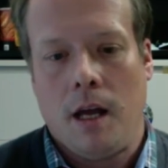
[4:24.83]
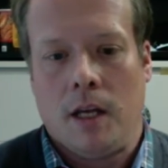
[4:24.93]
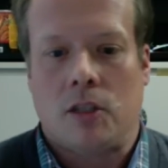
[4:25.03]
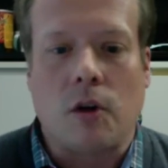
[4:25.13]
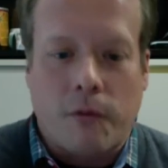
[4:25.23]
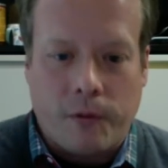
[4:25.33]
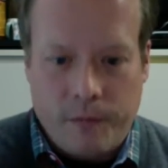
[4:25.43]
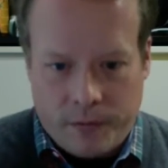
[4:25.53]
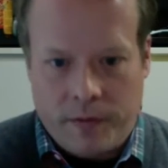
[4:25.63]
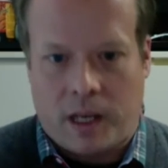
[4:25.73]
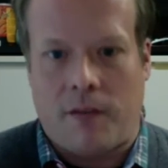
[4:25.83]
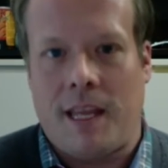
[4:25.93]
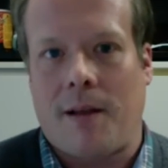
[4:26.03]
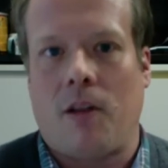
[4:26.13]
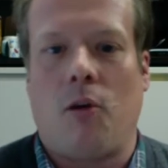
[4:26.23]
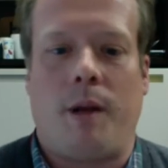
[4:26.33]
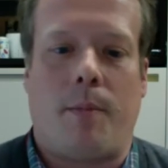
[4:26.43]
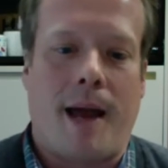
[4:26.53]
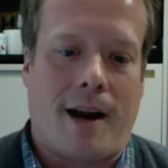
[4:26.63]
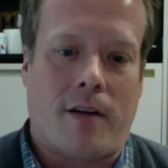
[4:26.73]
So given that little bit of
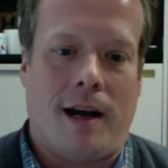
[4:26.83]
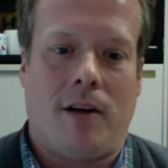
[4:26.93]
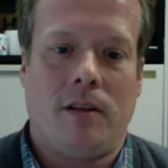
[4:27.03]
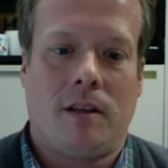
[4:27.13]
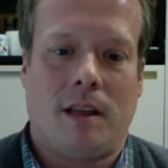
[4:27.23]
background,